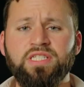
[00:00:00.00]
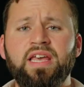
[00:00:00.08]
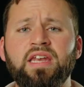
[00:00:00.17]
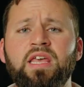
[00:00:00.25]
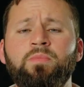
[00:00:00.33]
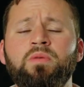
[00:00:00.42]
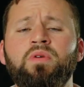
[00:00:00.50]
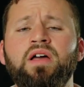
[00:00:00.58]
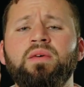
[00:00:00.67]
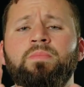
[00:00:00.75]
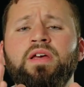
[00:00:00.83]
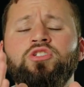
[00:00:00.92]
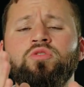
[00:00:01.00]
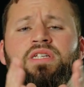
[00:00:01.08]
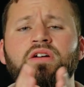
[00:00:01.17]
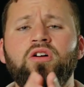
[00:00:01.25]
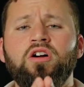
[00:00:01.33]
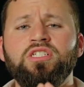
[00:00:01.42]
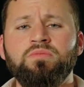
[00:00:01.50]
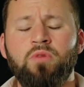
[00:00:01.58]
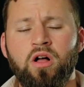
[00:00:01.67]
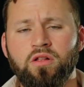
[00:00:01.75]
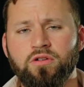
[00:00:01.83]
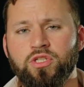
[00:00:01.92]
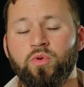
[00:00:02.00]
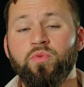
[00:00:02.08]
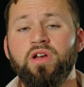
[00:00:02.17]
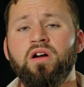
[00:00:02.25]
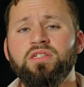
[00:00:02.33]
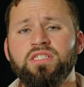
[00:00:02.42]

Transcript: again, keep in mind that bedrooms here are smaller, so in regards